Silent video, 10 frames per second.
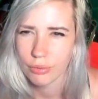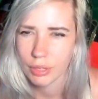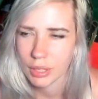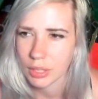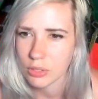I
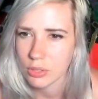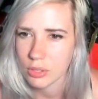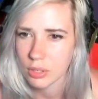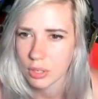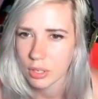think that's
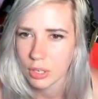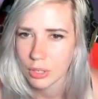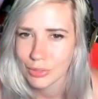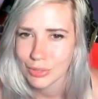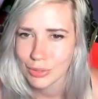
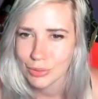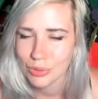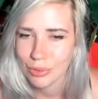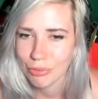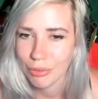suits
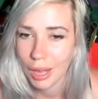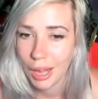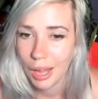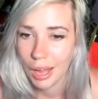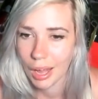the
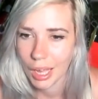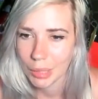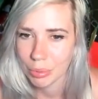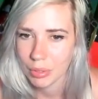vibe.